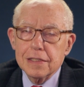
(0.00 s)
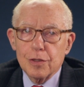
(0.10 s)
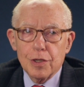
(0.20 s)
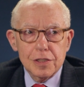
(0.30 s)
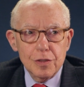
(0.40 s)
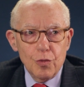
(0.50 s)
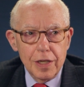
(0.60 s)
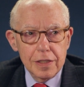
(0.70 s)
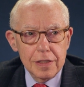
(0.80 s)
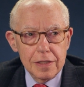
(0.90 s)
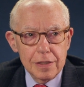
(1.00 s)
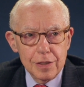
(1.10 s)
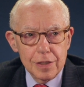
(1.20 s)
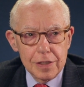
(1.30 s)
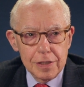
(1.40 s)
The question went,
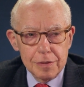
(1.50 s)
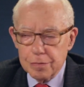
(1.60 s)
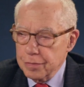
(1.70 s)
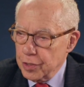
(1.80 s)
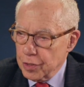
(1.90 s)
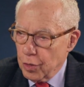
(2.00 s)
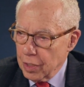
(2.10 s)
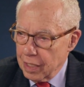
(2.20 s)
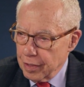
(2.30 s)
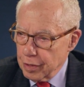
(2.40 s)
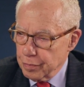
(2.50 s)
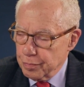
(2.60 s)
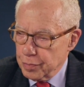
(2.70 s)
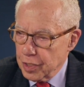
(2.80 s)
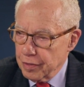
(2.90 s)
and um, just a whole lot of other
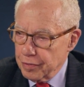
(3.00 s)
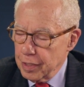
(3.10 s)
stuff.